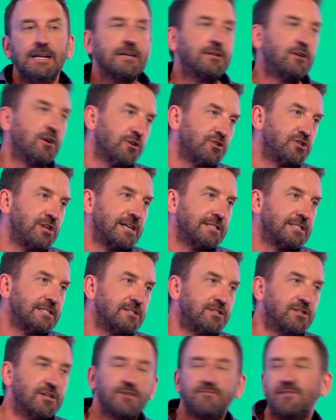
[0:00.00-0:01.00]
Got chatting,
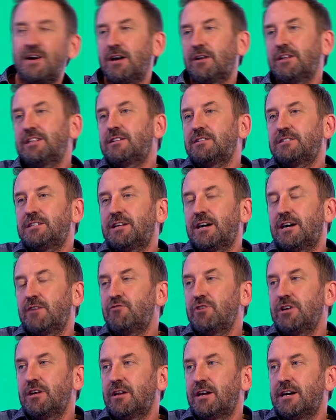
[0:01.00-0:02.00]
turned around. Little did I
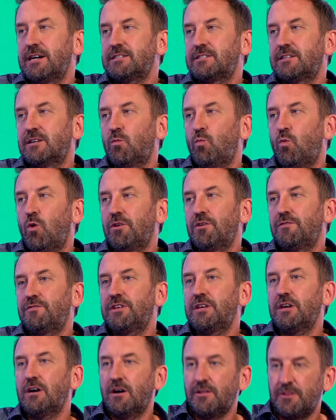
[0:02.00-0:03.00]
realise that one of
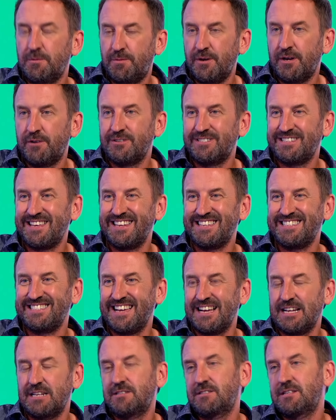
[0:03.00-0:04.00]
the other parents had
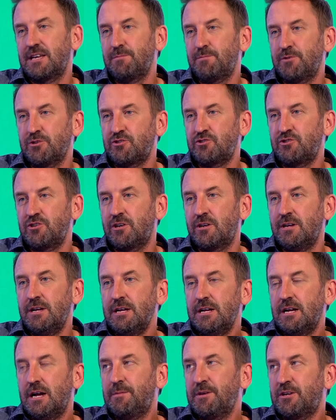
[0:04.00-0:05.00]
exactly the same posture.
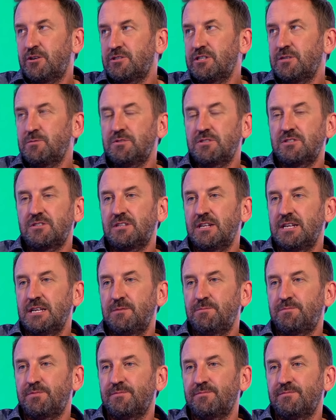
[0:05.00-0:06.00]
And because he was asleep,